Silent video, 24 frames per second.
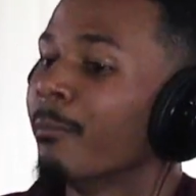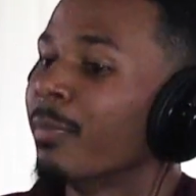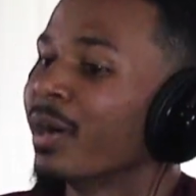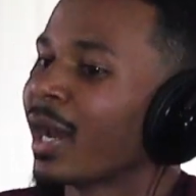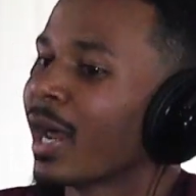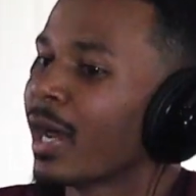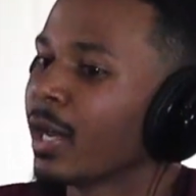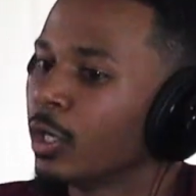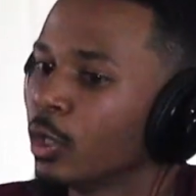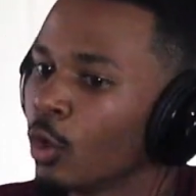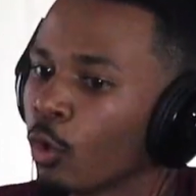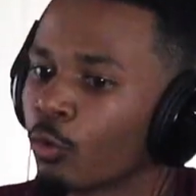But
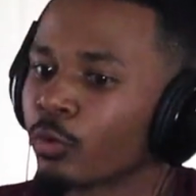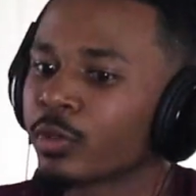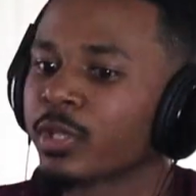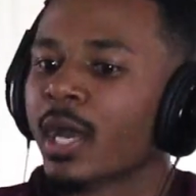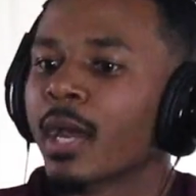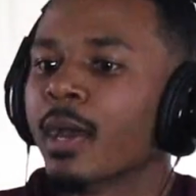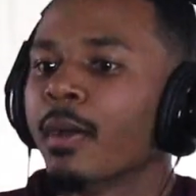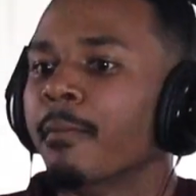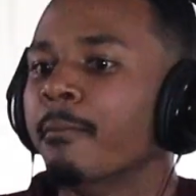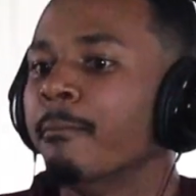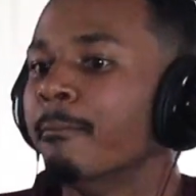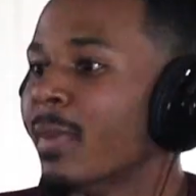I know
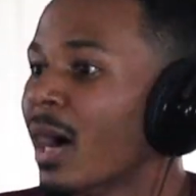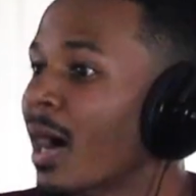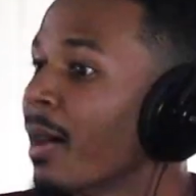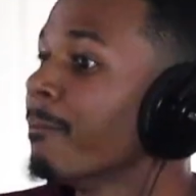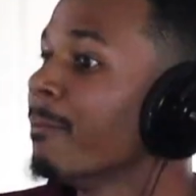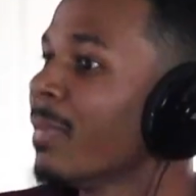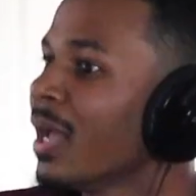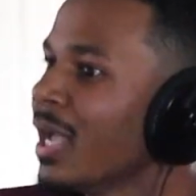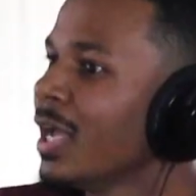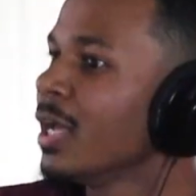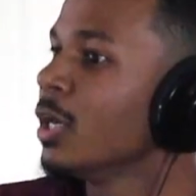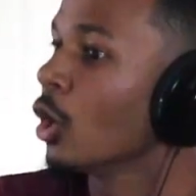that my
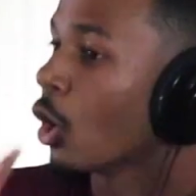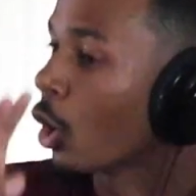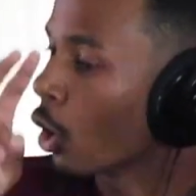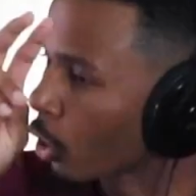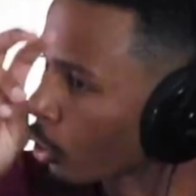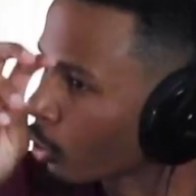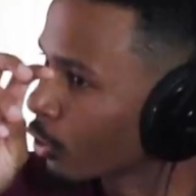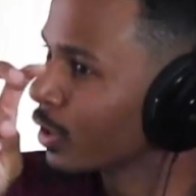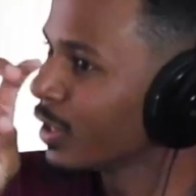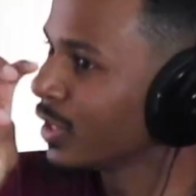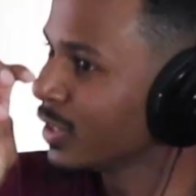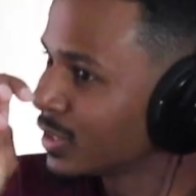main
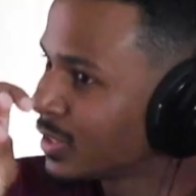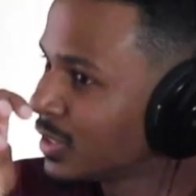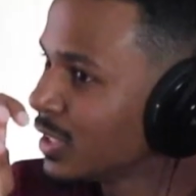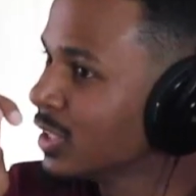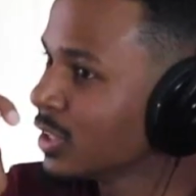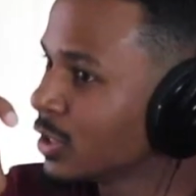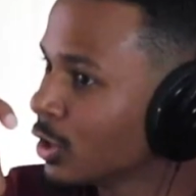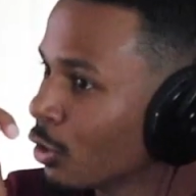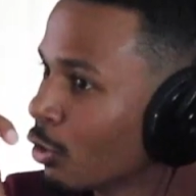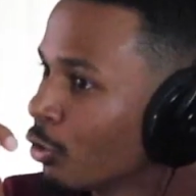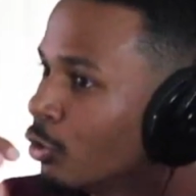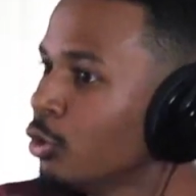earning
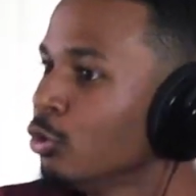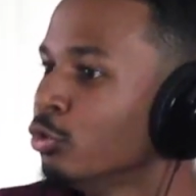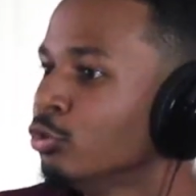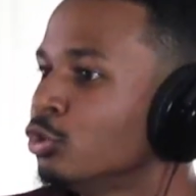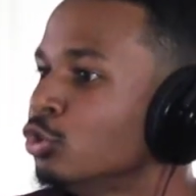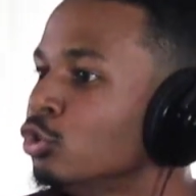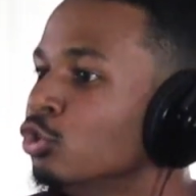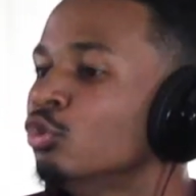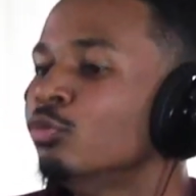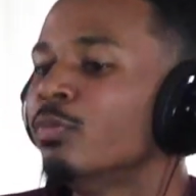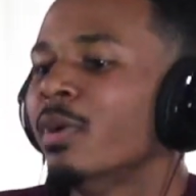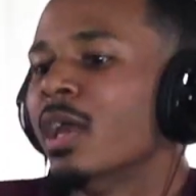season on
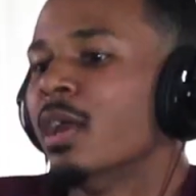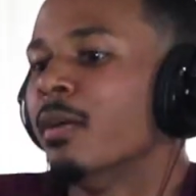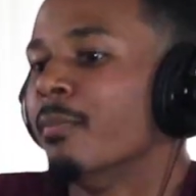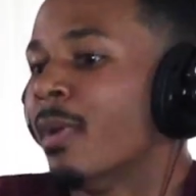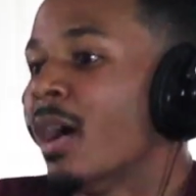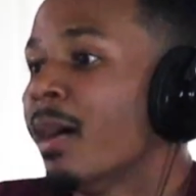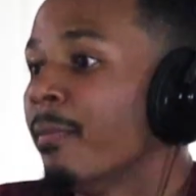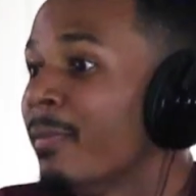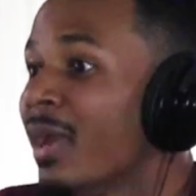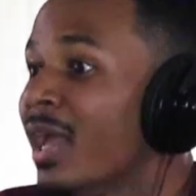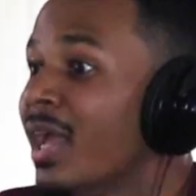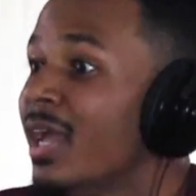YouTube and
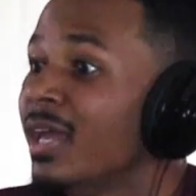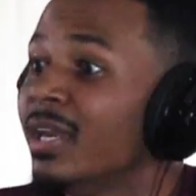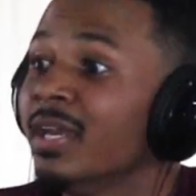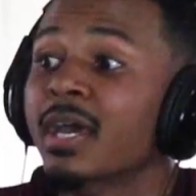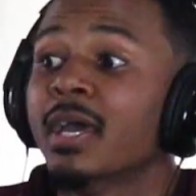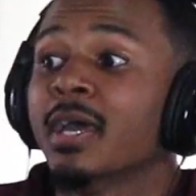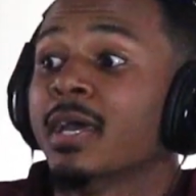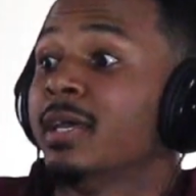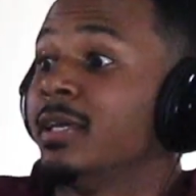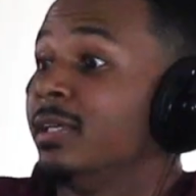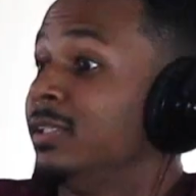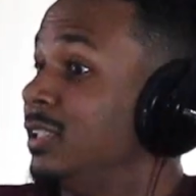my
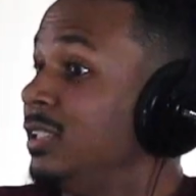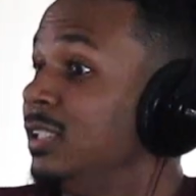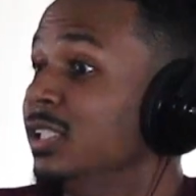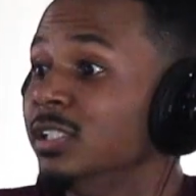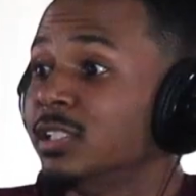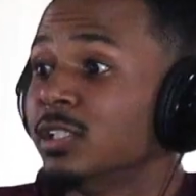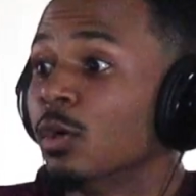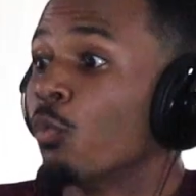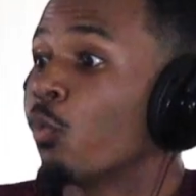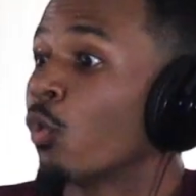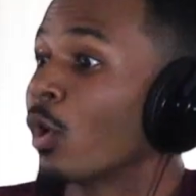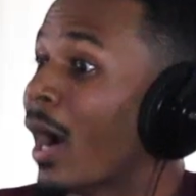main
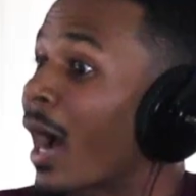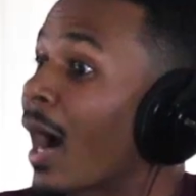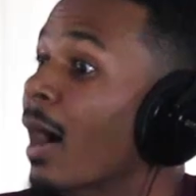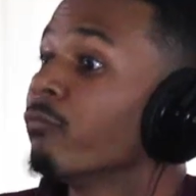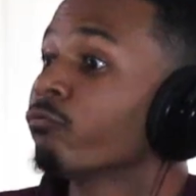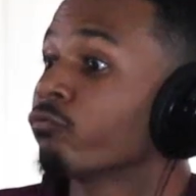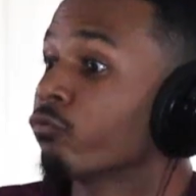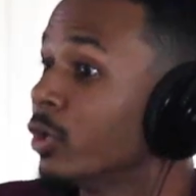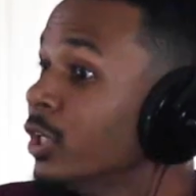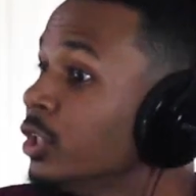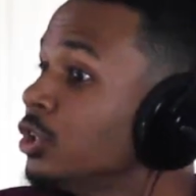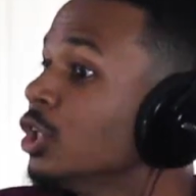season where
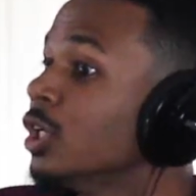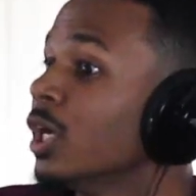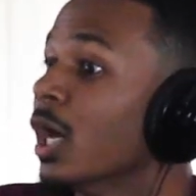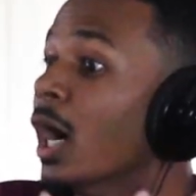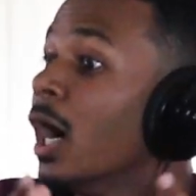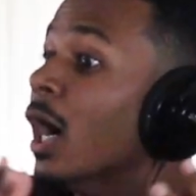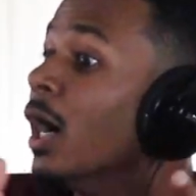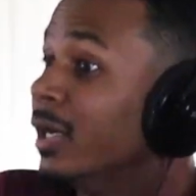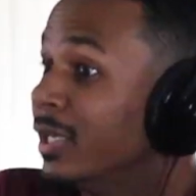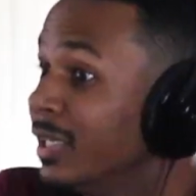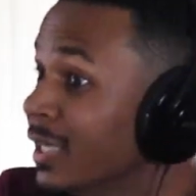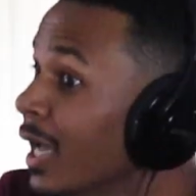I'm reaching
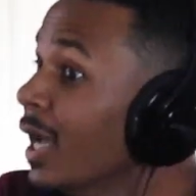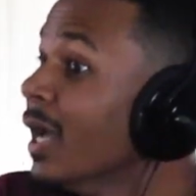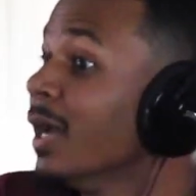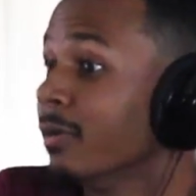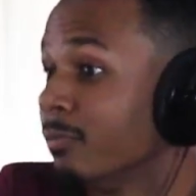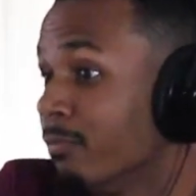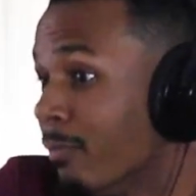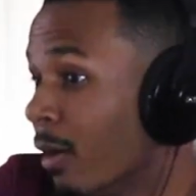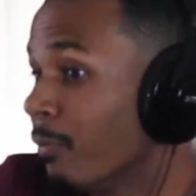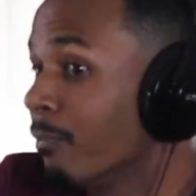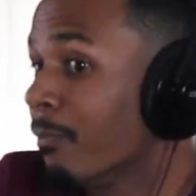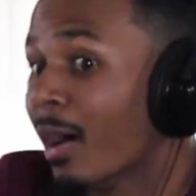money.
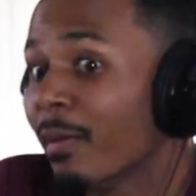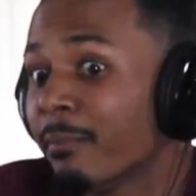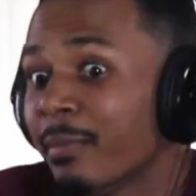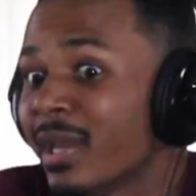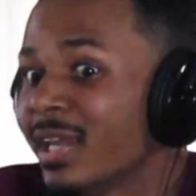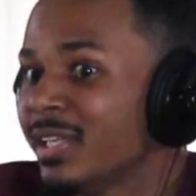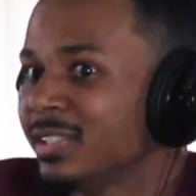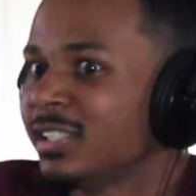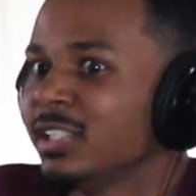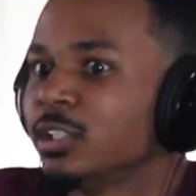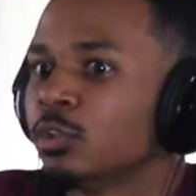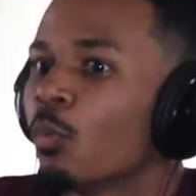Yeah, my, my
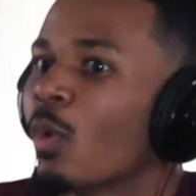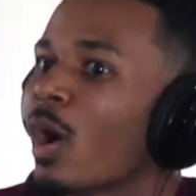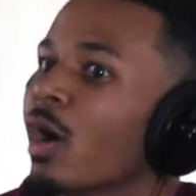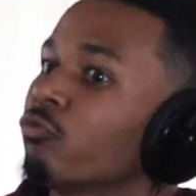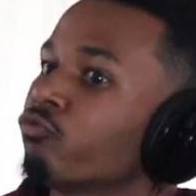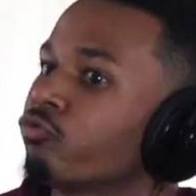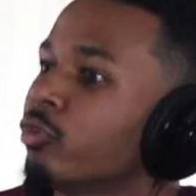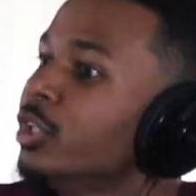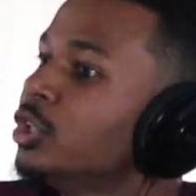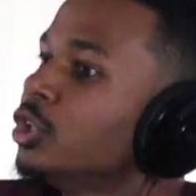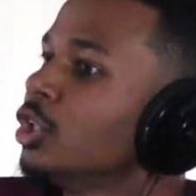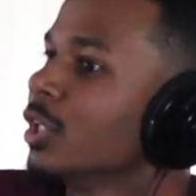main season where
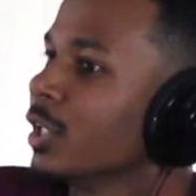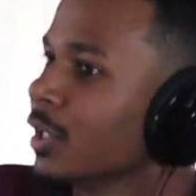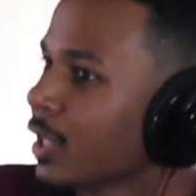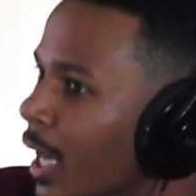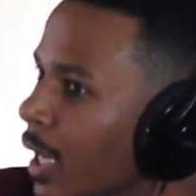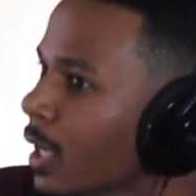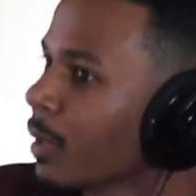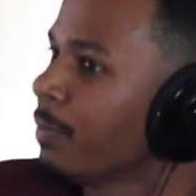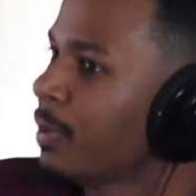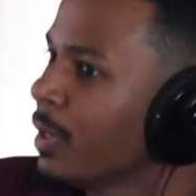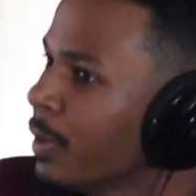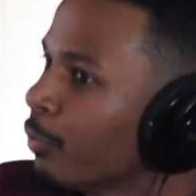I'm reaching a
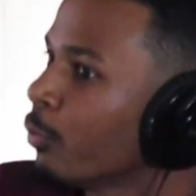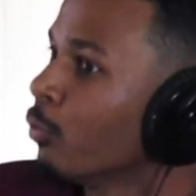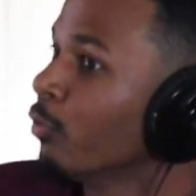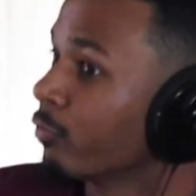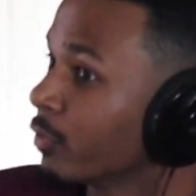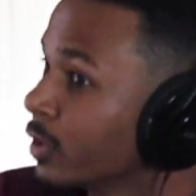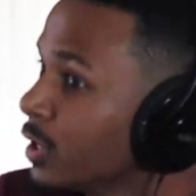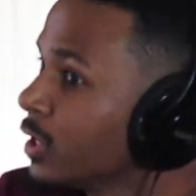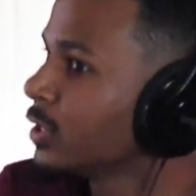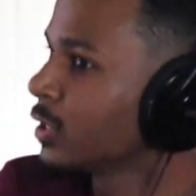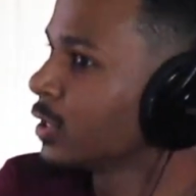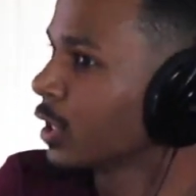lot of people
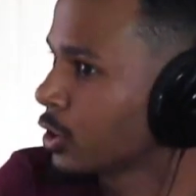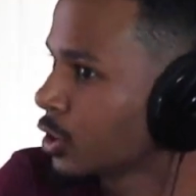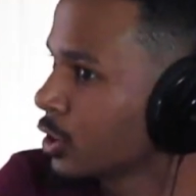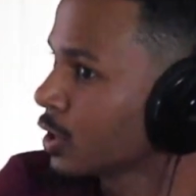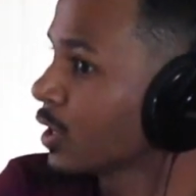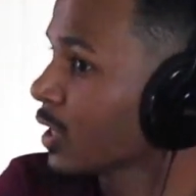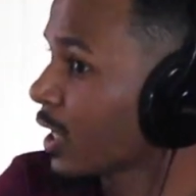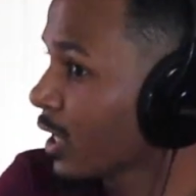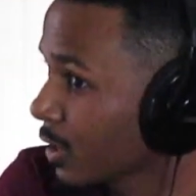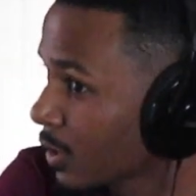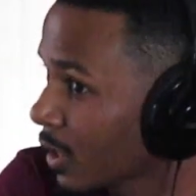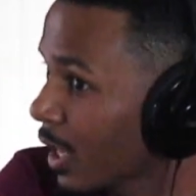and really touching
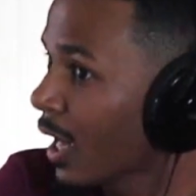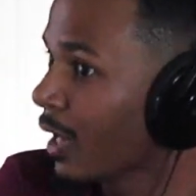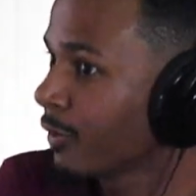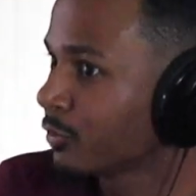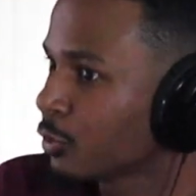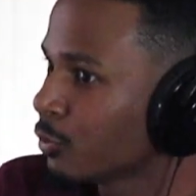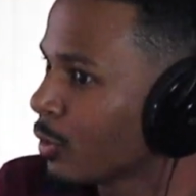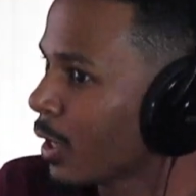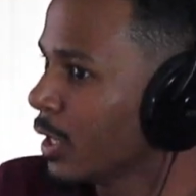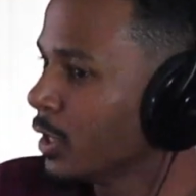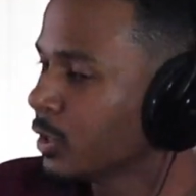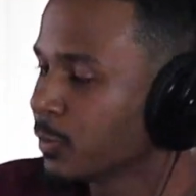a lot of lives
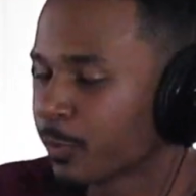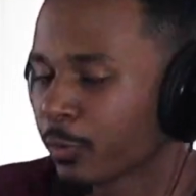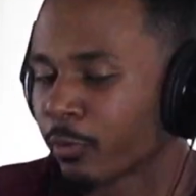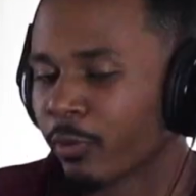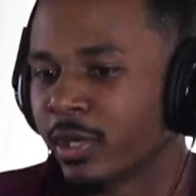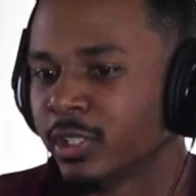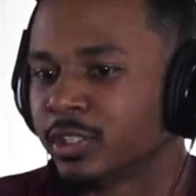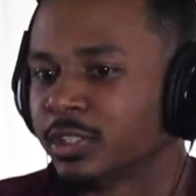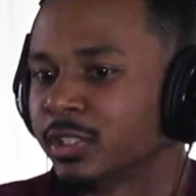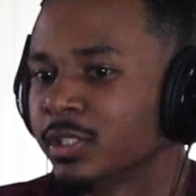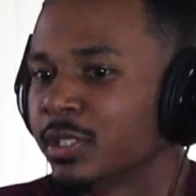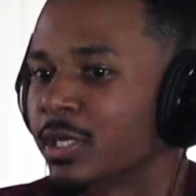through that
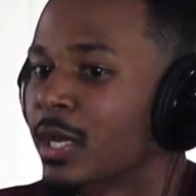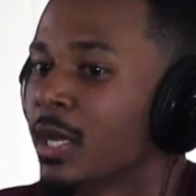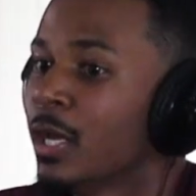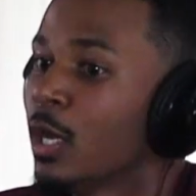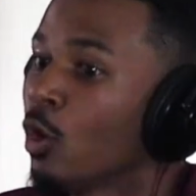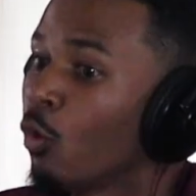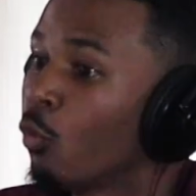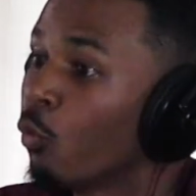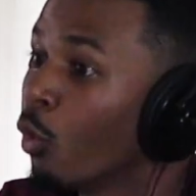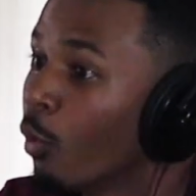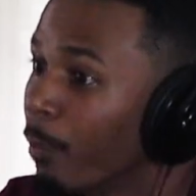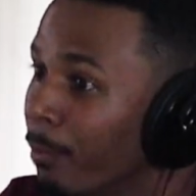inspiration
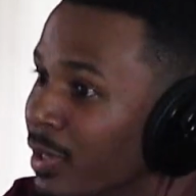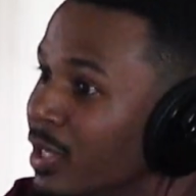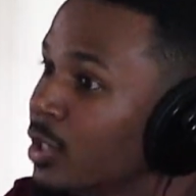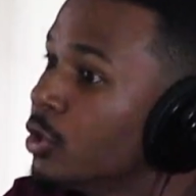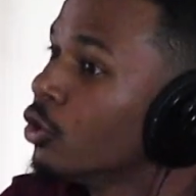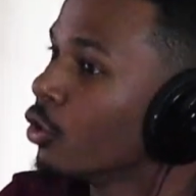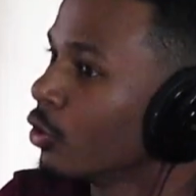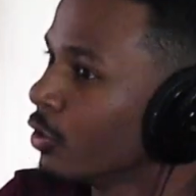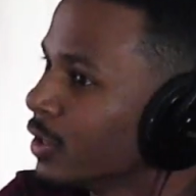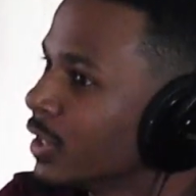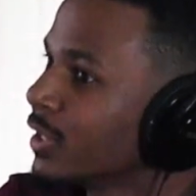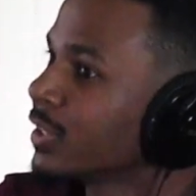will be
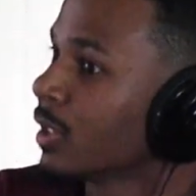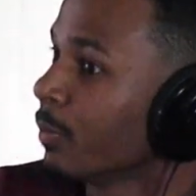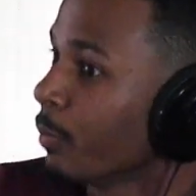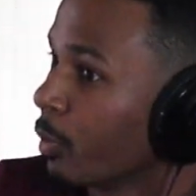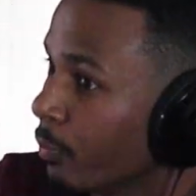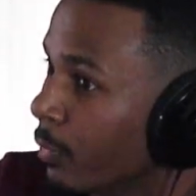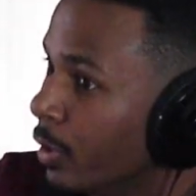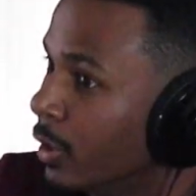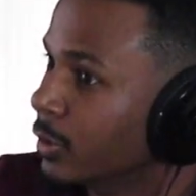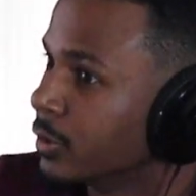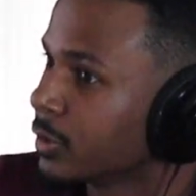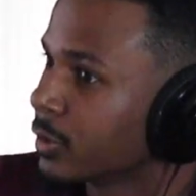during the summer
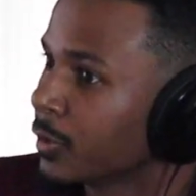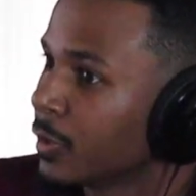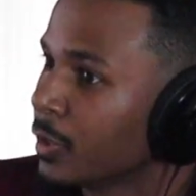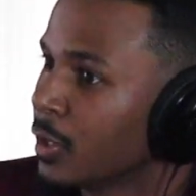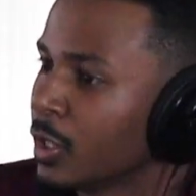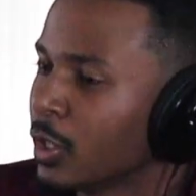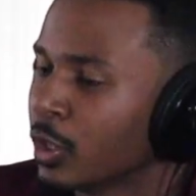months.